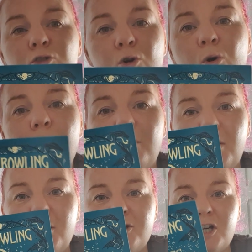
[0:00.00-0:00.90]
don't
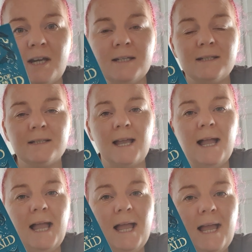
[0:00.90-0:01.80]
purchase
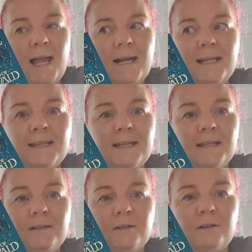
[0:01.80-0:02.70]

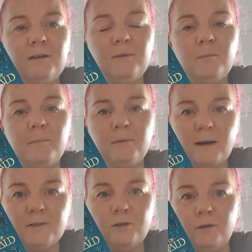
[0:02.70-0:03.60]
anything
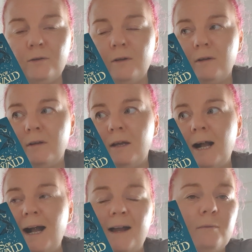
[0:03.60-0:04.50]
brand new.
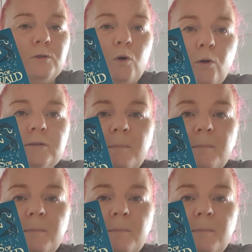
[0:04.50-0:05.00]
I will only